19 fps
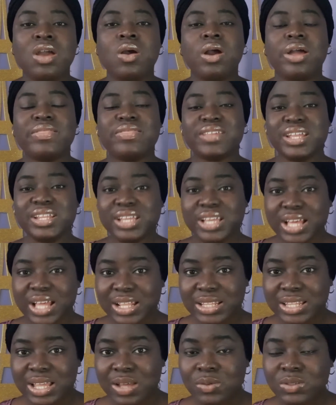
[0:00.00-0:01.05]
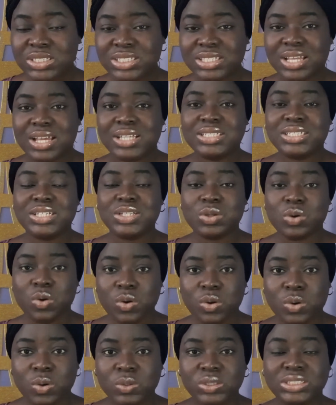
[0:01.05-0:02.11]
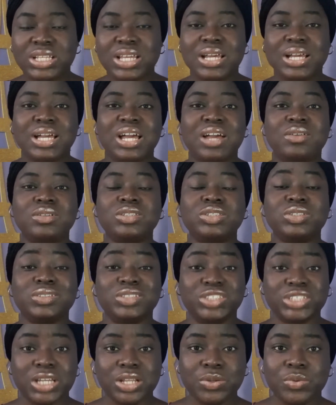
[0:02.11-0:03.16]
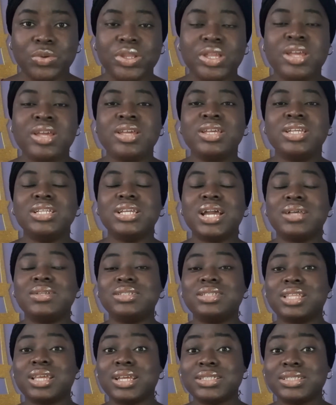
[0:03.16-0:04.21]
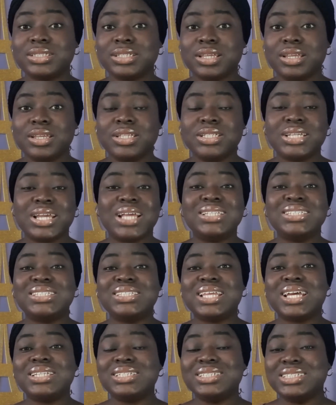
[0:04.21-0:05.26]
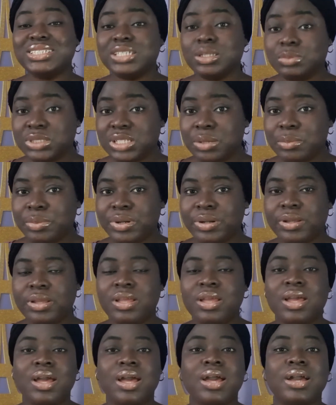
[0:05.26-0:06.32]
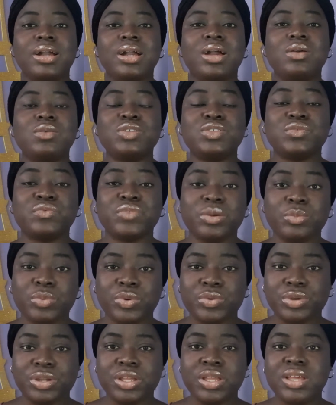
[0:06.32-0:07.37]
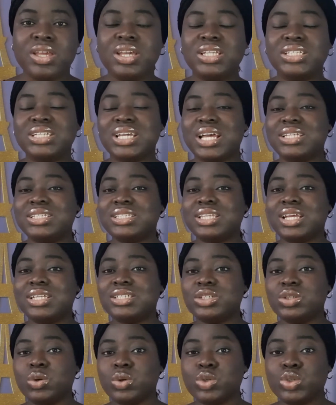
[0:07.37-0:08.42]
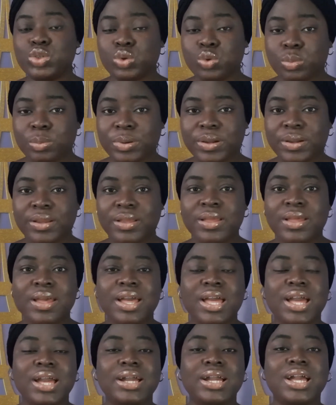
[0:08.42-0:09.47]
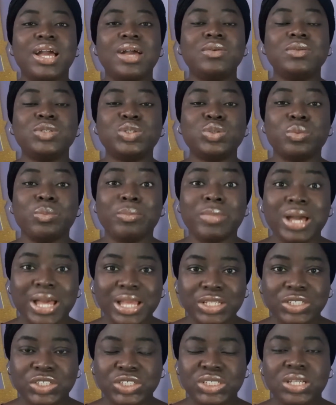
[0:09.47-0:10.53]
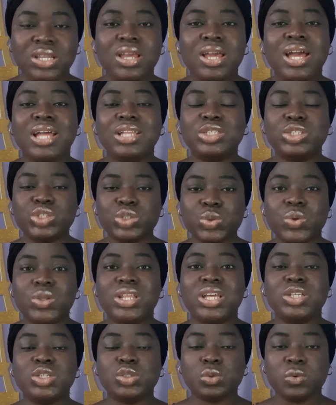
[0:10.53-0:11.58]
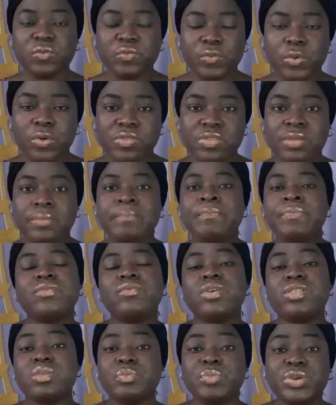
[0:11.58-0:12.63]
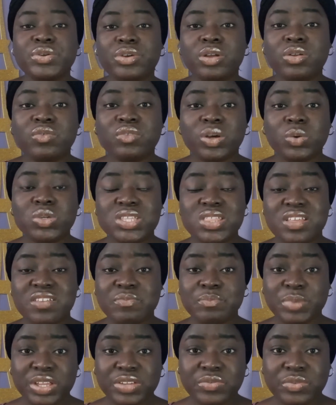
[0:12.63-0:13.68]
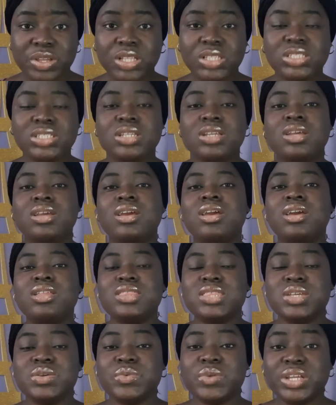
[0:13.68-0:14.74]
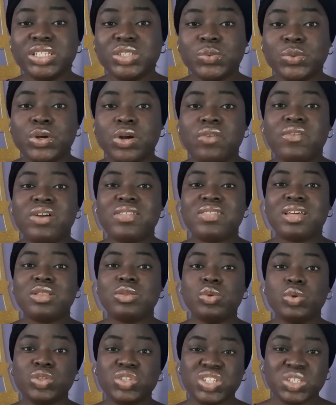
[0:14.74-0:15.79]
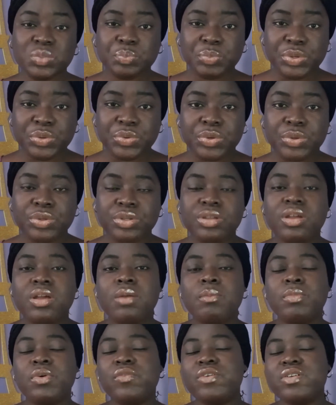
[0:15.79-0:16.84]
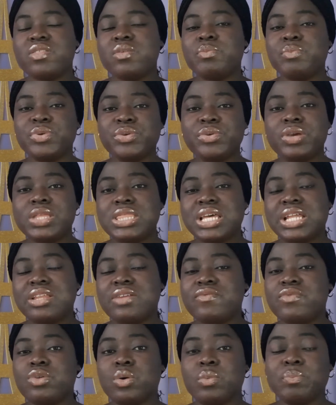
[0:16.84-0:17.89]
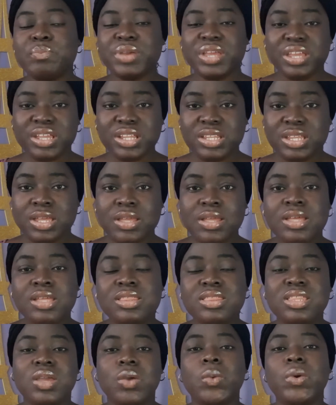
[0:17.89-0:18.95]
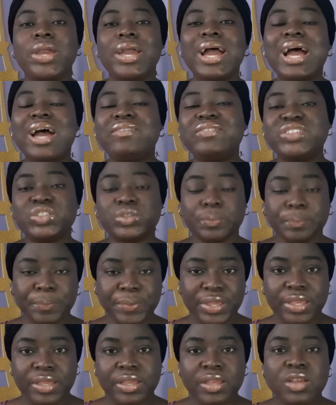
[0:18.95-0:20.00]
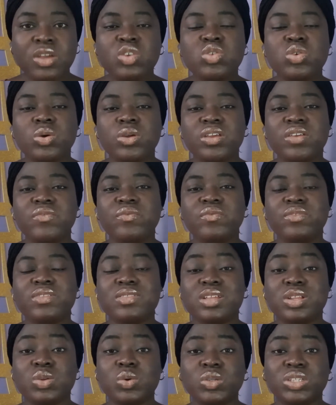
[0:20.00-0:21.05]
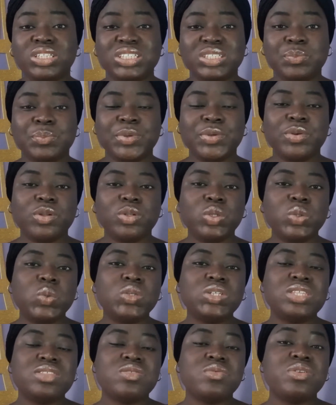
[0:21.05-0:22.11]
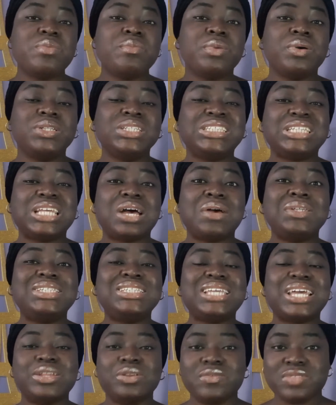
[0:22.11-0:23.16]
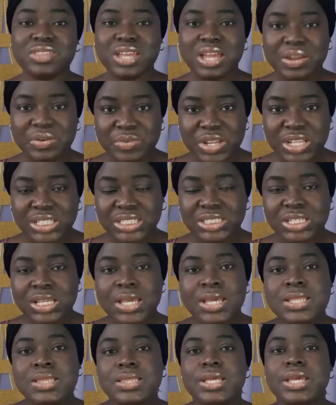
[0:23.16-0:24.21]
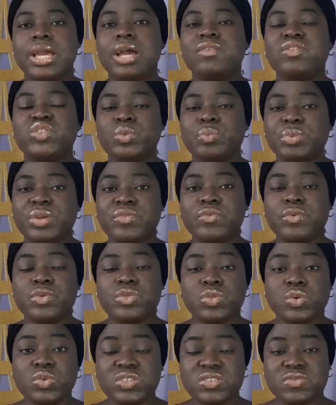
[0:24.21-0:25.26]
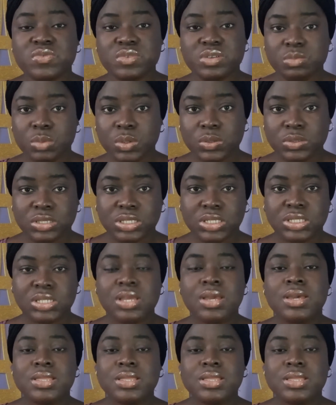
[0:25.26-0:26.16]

Then it can now start in August and count to January. It can start in September and count to February. It can start in October and count to March, and so on and so forth. For the period over which they've paid rent, the rent will cover that notice period, but for the period that they've not paid, they will have to pay. So if the notice period goes 3 months outside of their rent, they have to pay for those 3 months.